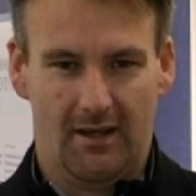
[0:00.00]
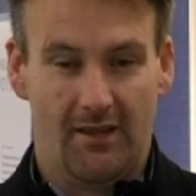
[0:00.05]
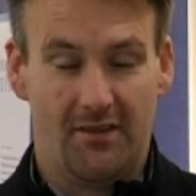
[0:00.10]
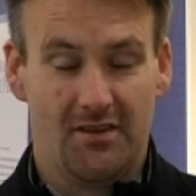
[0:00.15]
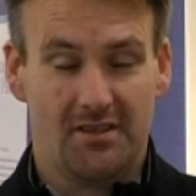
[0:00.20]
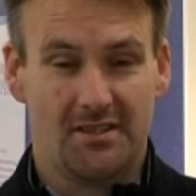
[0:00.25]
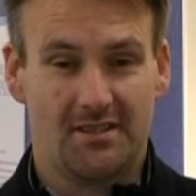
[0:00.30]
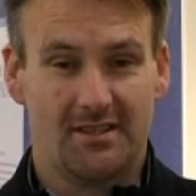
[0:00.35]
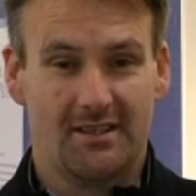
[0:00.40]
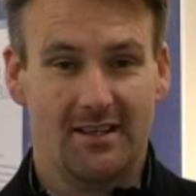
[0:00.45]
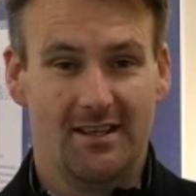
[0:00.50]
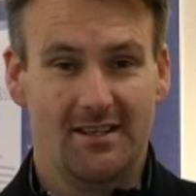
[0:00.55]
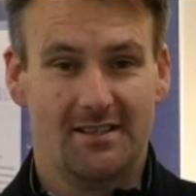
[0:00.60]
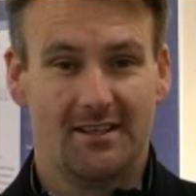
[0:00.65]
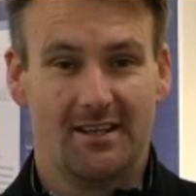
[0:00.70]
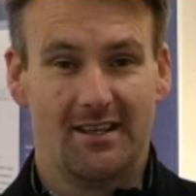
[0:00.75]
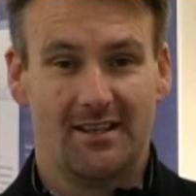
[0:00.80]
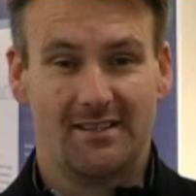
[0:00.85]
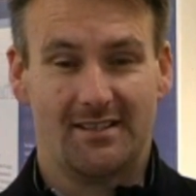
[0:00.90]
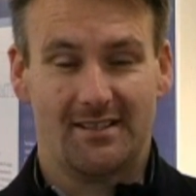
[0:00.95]
Now, this is
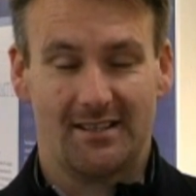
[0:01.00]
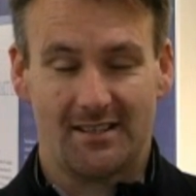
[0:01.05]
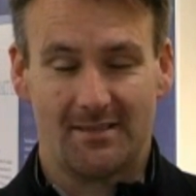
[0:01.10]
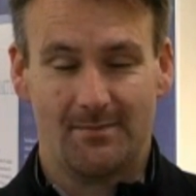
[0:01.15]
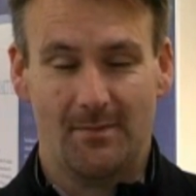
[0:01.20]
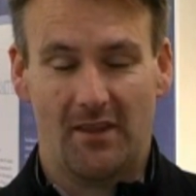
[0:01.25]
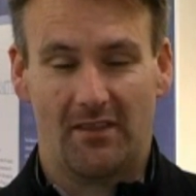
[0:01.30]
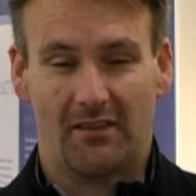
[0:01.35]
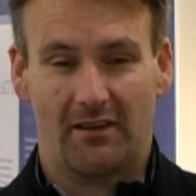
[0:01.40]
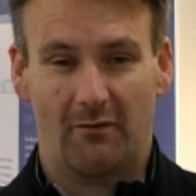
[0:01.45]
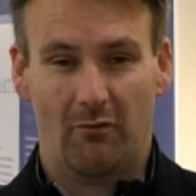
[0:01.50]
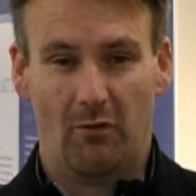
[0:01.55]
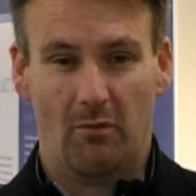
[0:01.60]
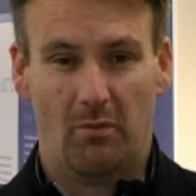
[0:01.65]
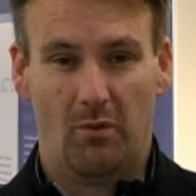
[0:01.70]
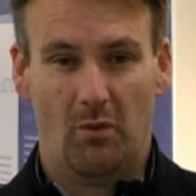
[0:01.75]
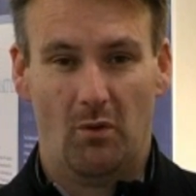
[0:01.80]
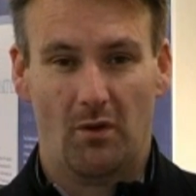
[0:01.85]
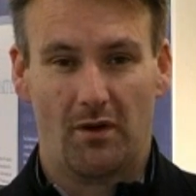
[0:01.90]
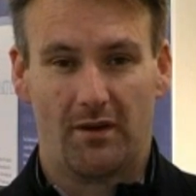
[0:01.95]
a six-monthly
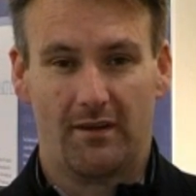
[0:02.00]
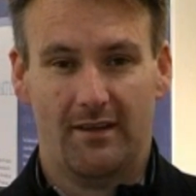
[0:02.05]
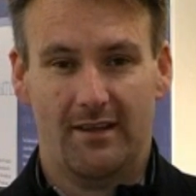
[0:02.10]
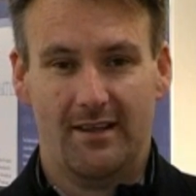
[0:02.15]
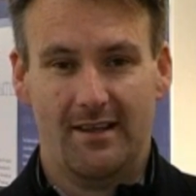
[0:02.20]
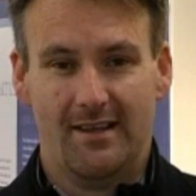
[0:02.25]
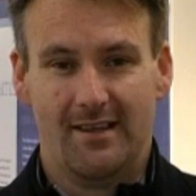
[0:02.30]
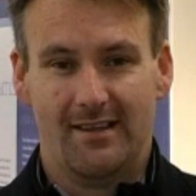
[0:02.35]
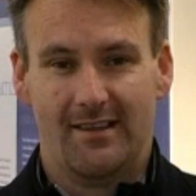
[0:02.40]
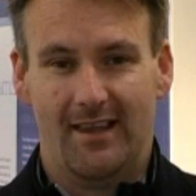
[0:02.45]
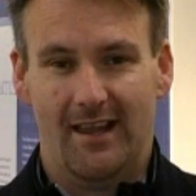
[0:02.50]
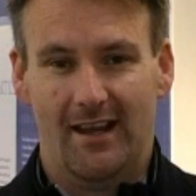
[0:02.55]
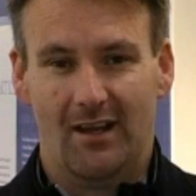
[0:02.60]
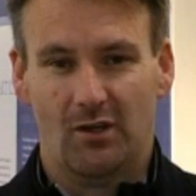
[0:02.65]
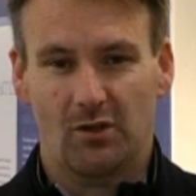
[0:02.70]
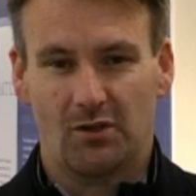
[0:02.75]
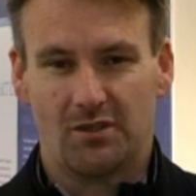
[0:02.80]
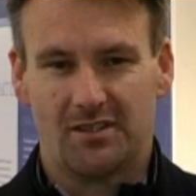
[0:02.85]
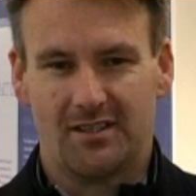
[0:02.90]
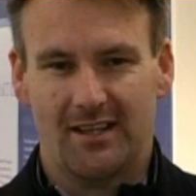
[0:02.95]
report that
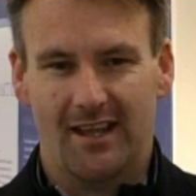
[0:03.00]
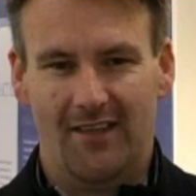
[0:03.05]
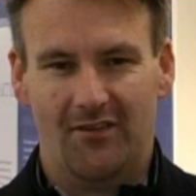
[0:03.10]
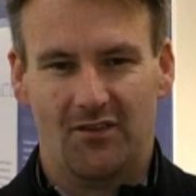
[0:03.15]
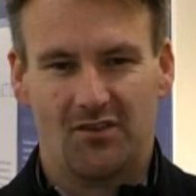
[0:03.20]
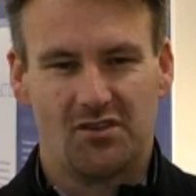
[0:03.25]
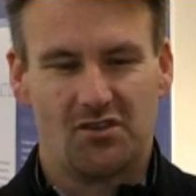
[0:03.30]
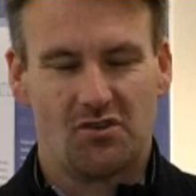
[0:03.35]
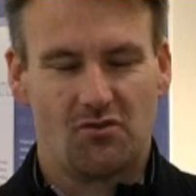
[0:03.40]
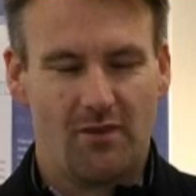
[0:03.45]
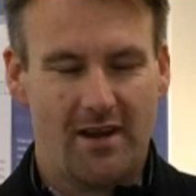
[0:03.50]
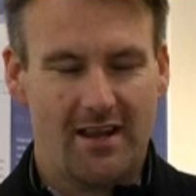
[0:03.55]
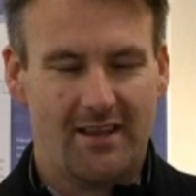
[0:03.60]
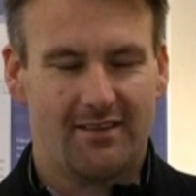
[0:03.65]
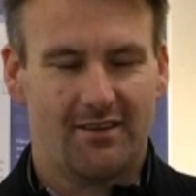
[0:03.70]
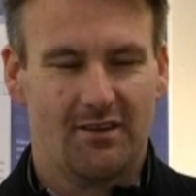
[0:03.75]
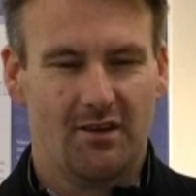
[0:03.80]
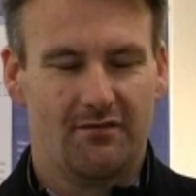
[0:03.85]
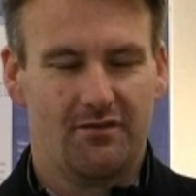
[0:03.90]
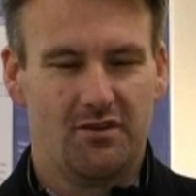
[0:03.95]
looks at the
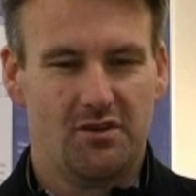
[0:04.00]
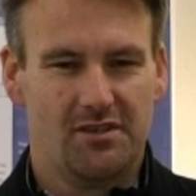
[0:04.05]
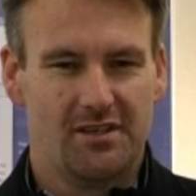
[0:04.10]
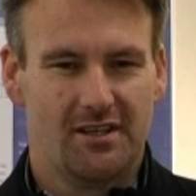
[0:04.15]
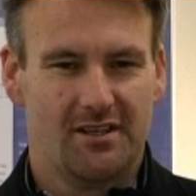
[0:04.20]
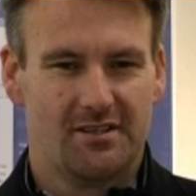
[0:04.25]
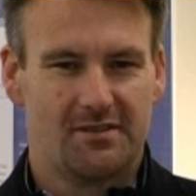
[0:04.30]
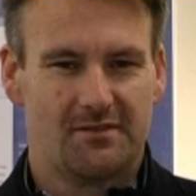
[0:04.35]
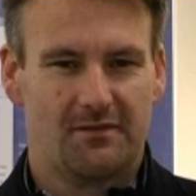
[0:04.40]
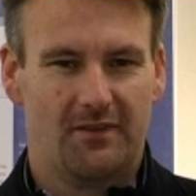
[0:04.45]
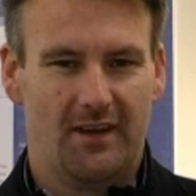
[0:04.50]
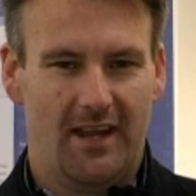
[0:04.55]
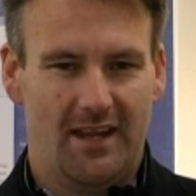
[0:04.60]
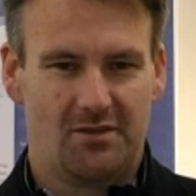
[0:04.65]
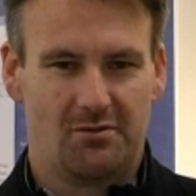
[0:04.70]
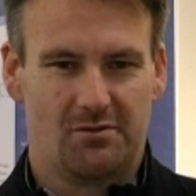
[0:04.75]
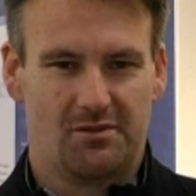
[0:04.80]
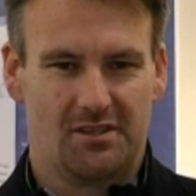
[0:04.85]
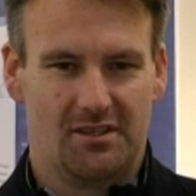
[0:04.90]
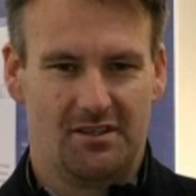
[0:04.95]
strength of New Zealand's
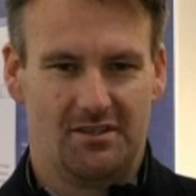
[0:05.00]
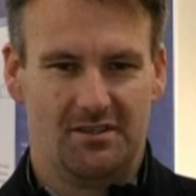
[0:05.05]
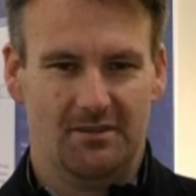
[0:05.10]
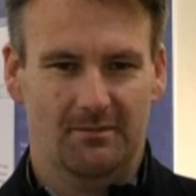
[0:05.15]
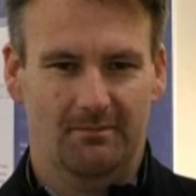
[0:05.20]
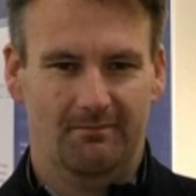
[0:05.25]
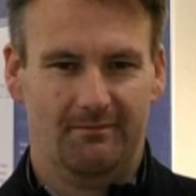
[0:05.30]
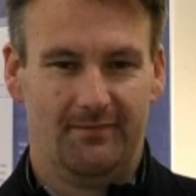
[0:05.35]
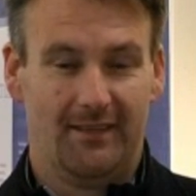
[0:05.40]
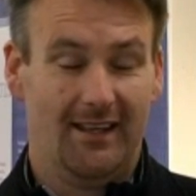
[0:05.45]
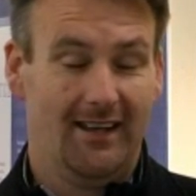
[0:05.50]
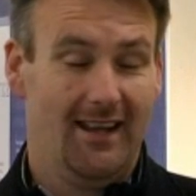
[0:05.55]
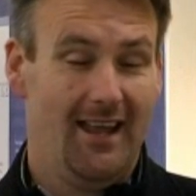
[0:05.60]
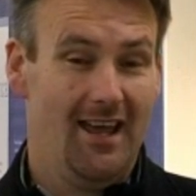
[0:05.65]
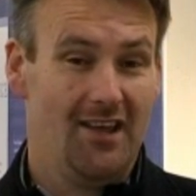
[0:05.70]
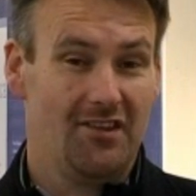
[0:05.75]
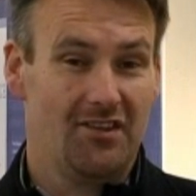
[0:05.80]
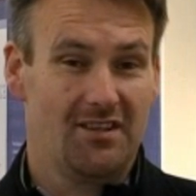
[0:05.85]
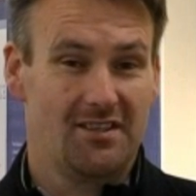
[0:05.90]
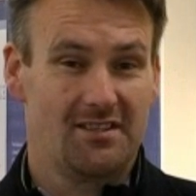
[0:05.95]
financial system and
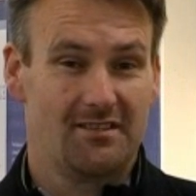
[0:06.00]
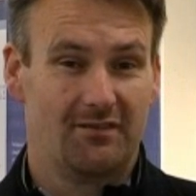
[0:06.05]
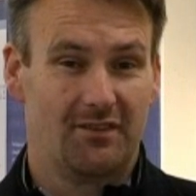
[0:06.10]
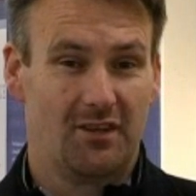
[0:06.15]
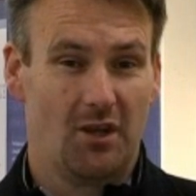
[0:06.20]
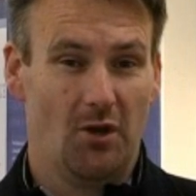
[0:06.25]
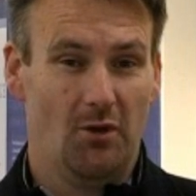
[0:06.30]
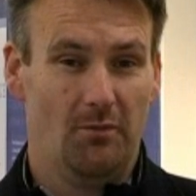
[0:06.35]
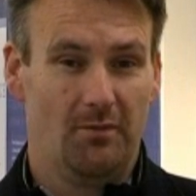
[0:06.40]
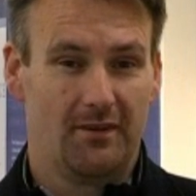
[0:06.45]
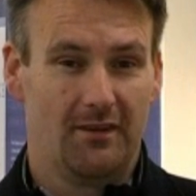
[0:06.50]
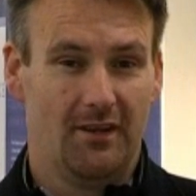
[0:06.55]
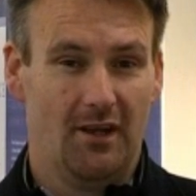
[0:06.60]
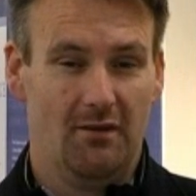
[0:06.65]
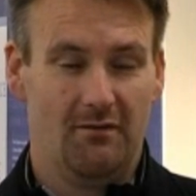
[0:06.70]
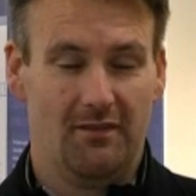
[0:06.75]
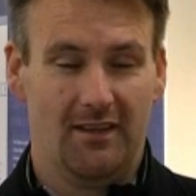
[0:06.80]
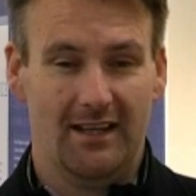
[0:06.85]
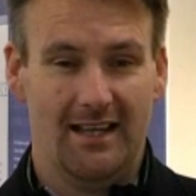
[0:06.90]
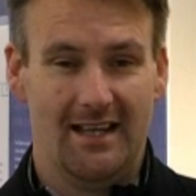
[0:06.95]
how things have coped
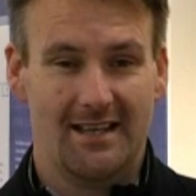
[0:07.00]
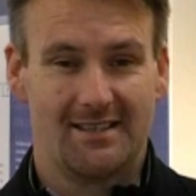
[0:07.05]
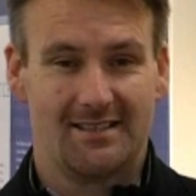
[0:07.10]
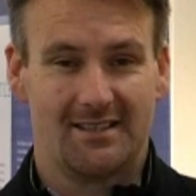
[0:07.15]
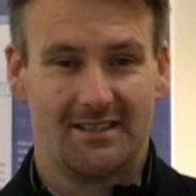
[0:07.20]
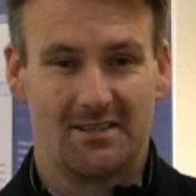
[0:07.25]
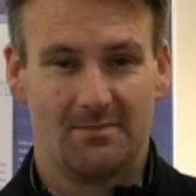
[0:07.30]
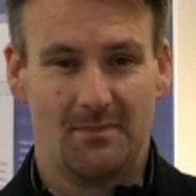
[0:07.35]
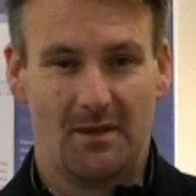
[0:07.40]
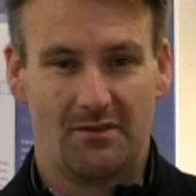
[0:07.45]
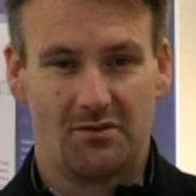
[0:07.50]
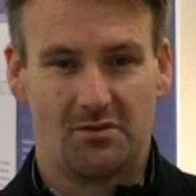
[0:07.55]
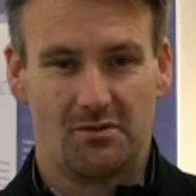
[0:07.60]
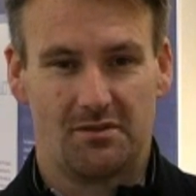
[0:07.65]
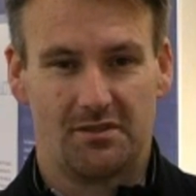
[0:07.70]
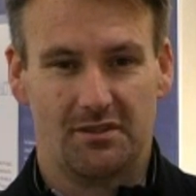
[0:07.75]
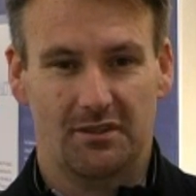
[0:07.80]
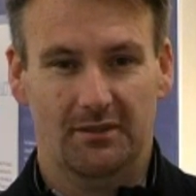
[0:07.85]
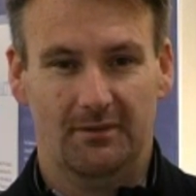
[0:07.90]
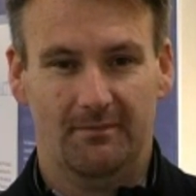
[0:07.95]
over the last 6 months or
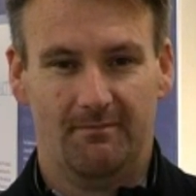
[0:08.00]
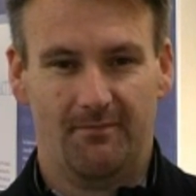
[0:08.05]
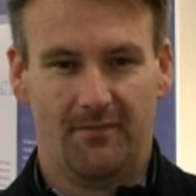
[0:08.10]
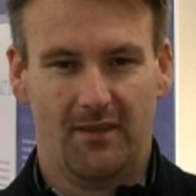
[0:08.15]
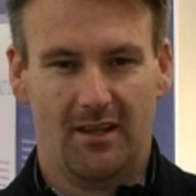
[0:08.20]
so.